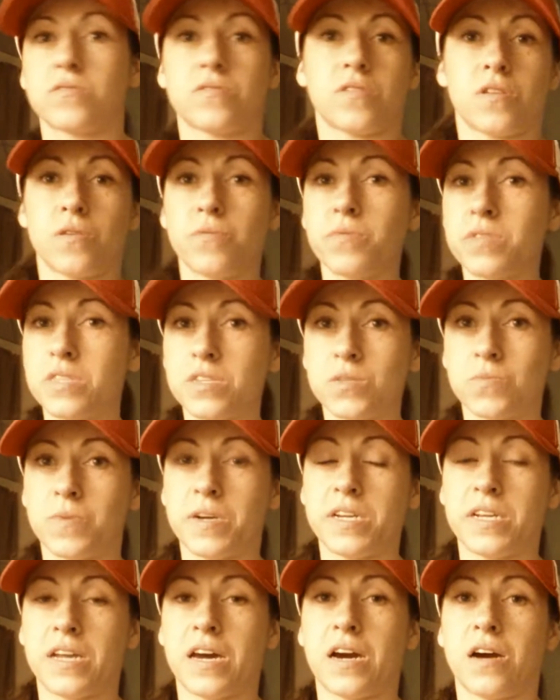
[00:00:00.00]
or they don't want this
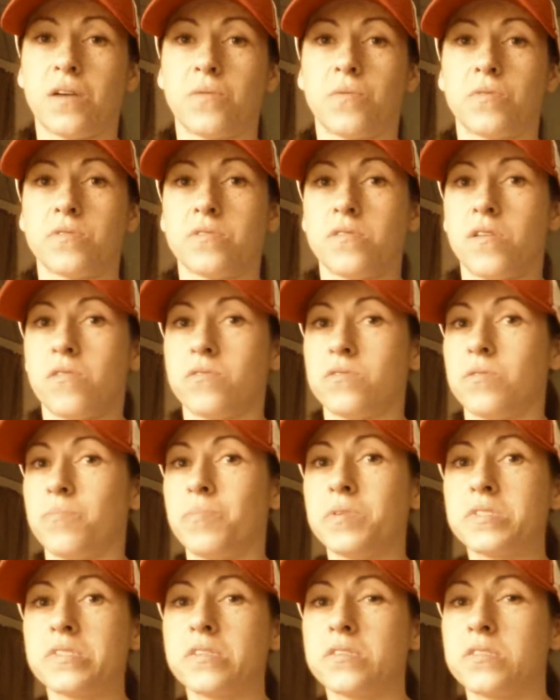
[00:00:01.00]
right now, or the
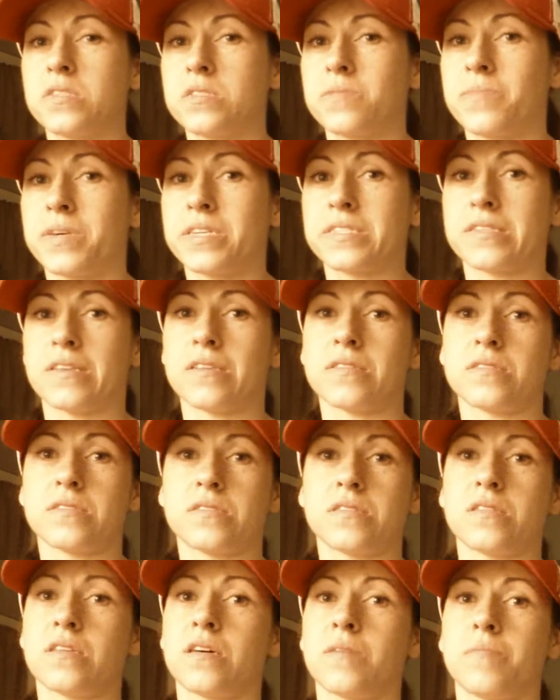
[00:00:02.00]
business doesn't make sense
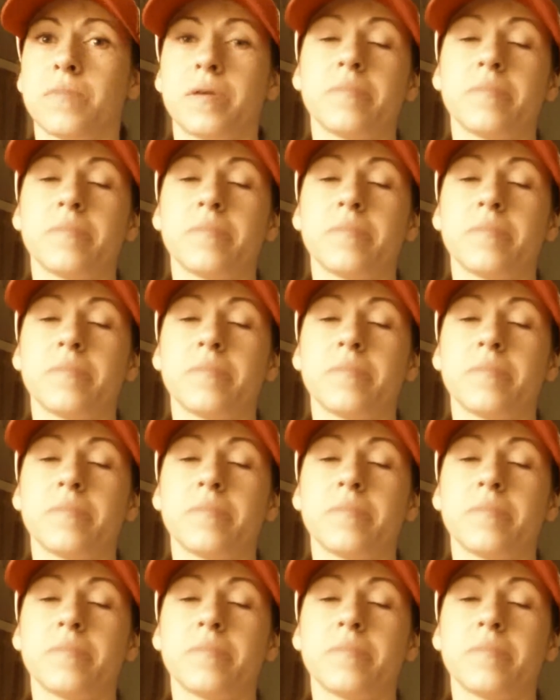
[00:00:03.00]
to them.